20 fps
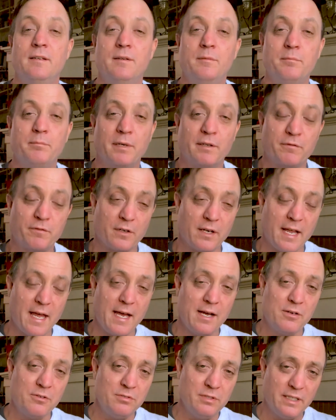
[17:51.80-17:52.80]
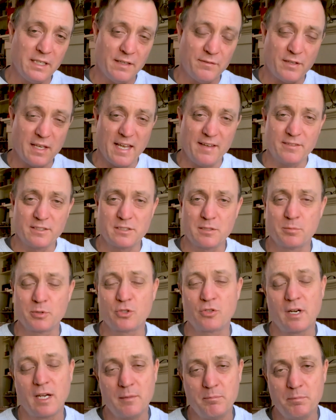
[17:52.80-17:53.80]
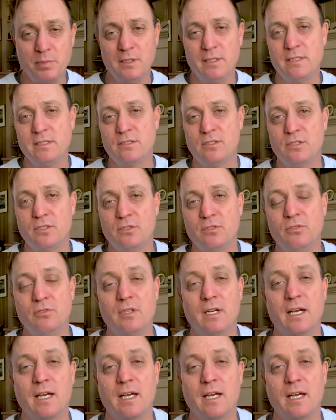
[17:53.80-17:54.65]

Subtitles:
But for now, if you haven't subscribed, please do.